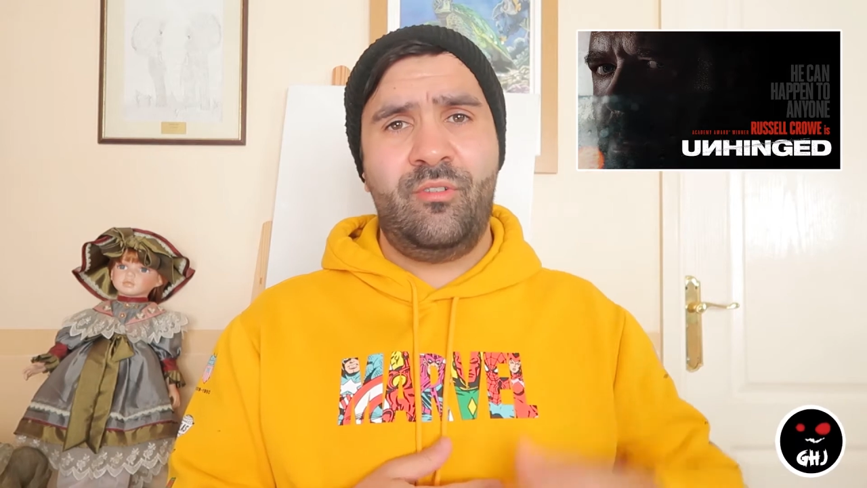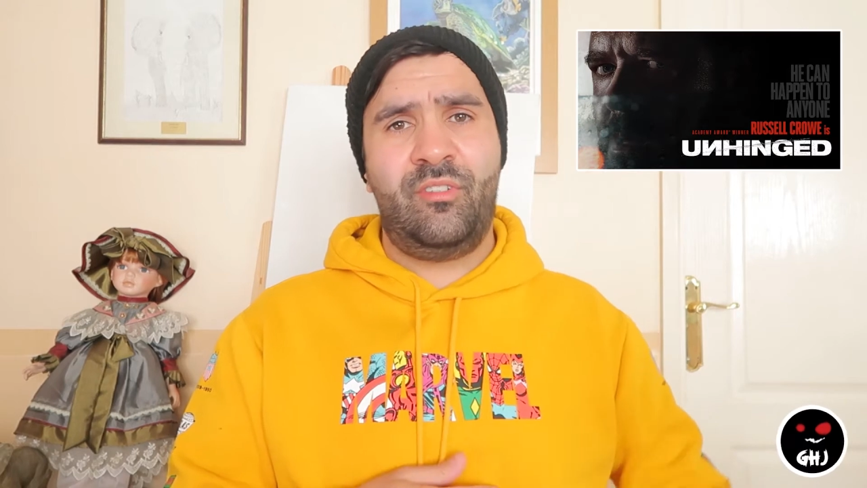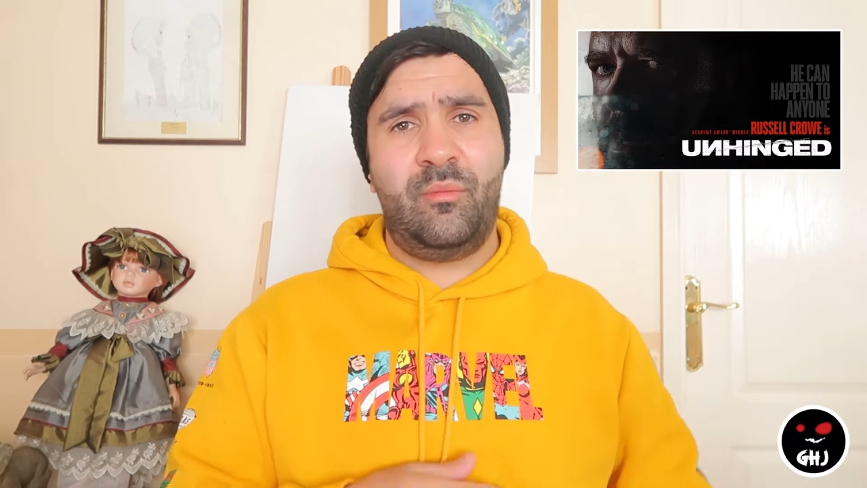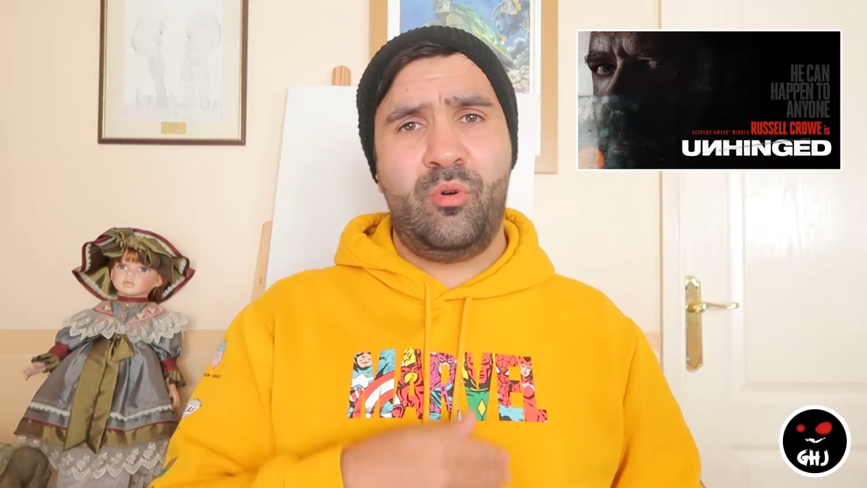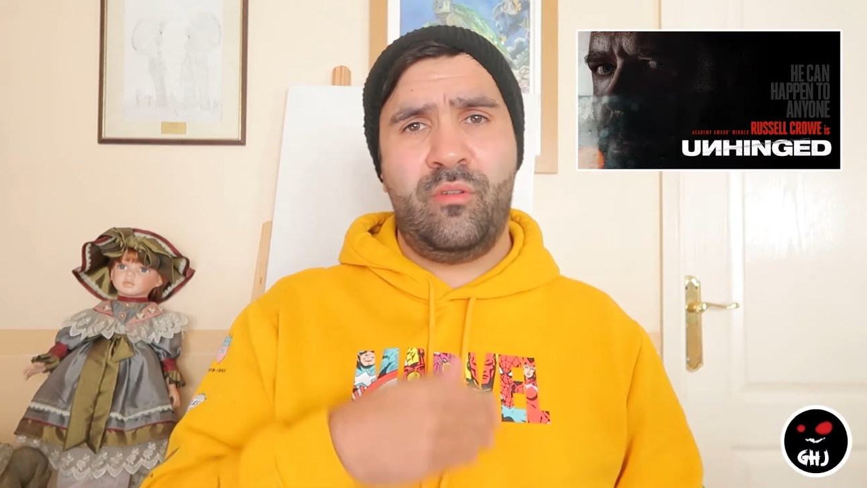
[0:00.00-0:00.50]
or
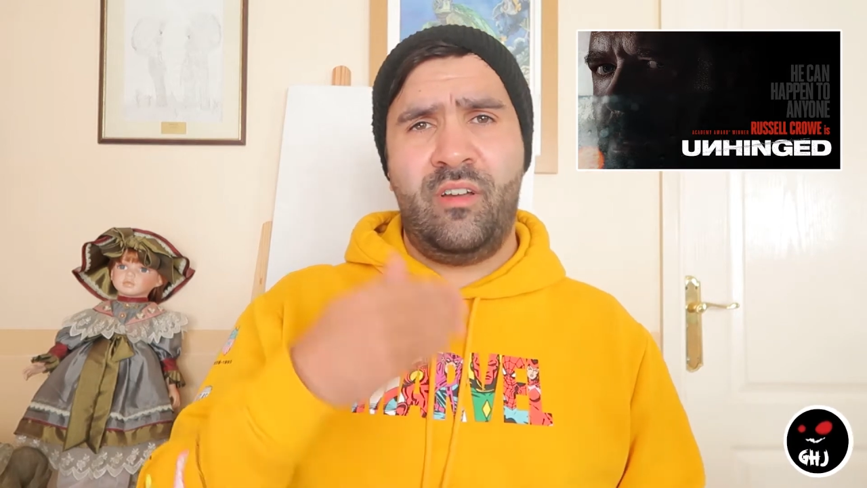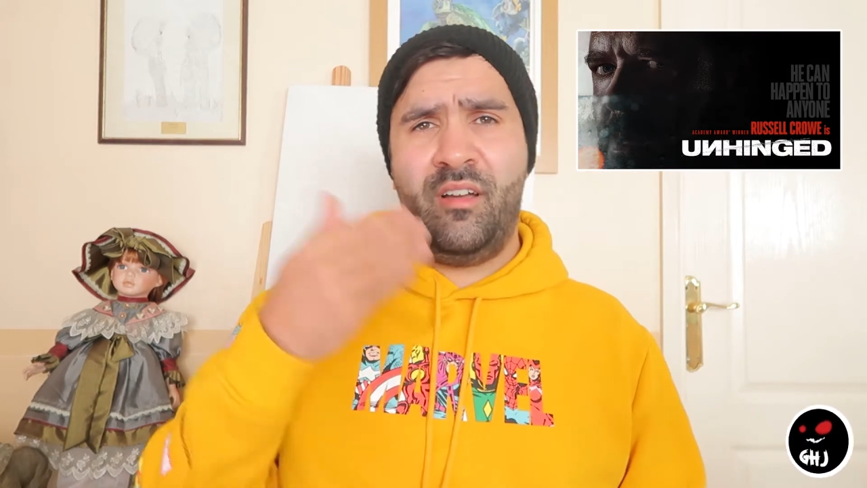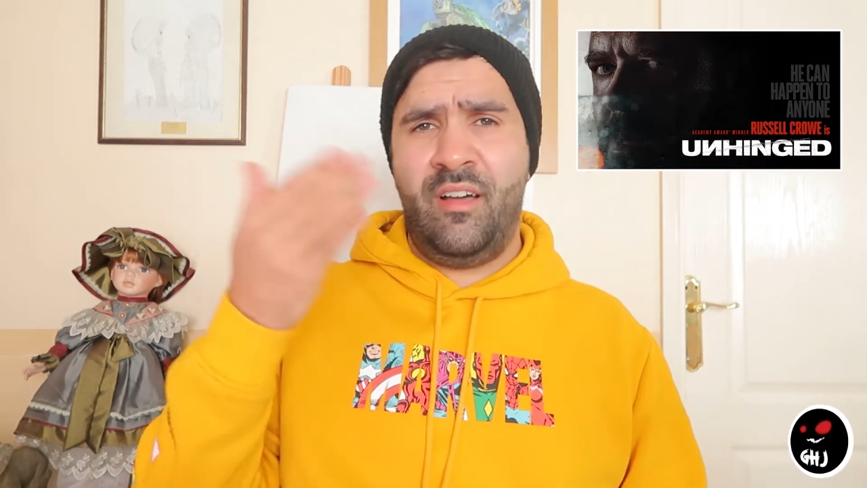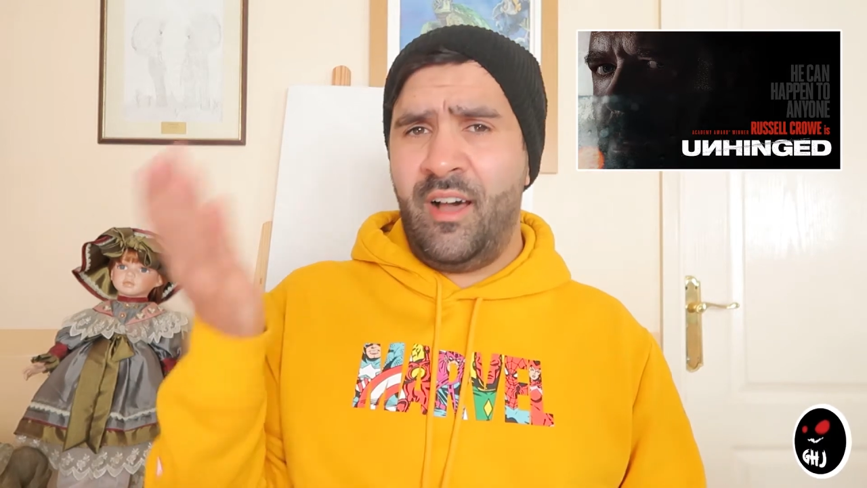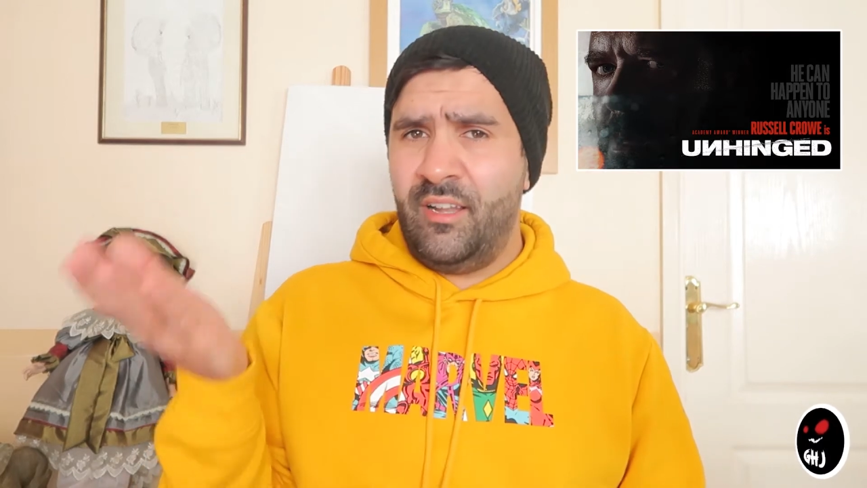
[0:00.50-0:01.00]
is it more of a